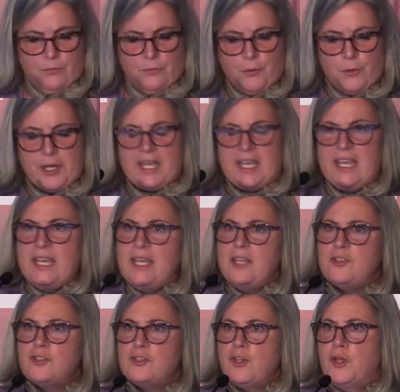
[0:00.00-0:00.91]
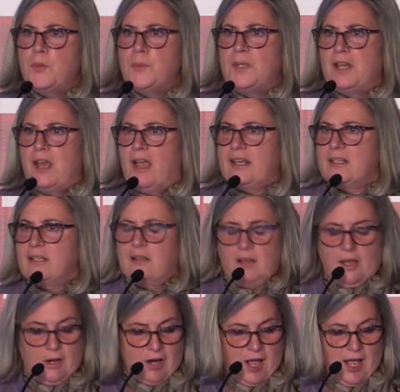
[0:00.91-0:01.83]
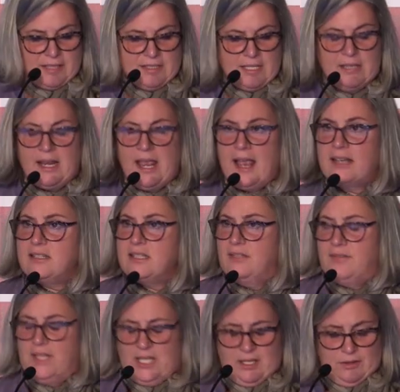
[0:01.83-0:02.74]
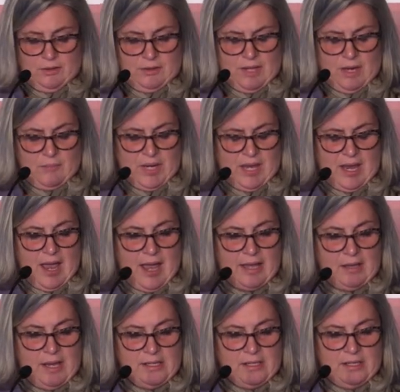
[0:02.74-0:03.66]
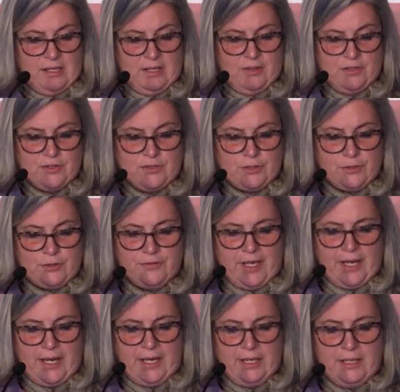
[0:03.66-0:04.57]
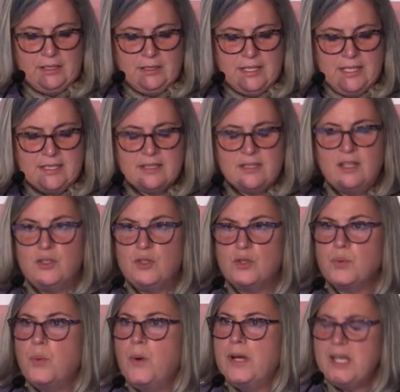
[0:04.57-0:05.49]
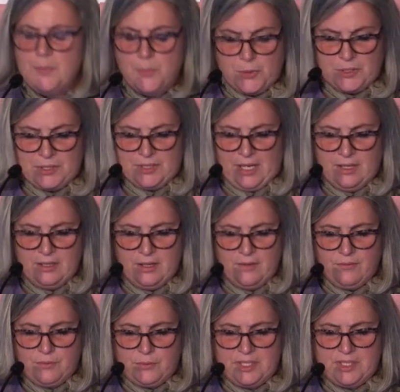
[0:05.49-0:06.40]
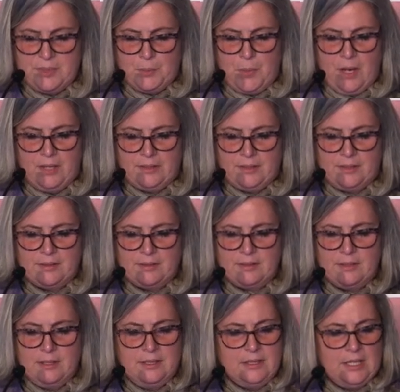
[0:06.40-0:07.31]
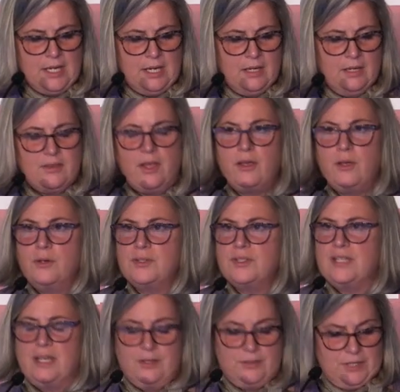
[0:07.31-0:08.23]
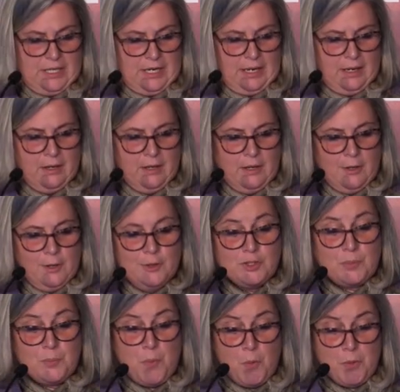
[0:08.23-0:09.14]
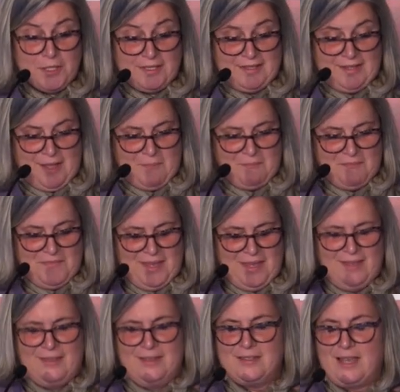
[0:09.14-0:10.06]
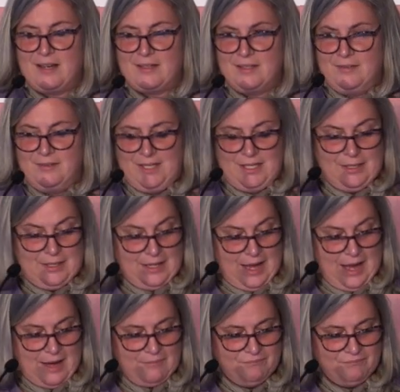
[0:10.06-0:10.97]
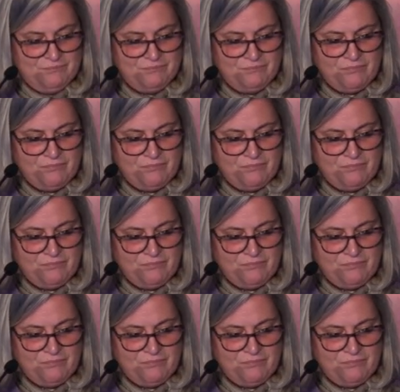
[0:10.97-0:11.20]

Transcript: For each open content activity that we highlighted in the survey, less than 20% of the respondents indicated that OCLC supports them in this activity today.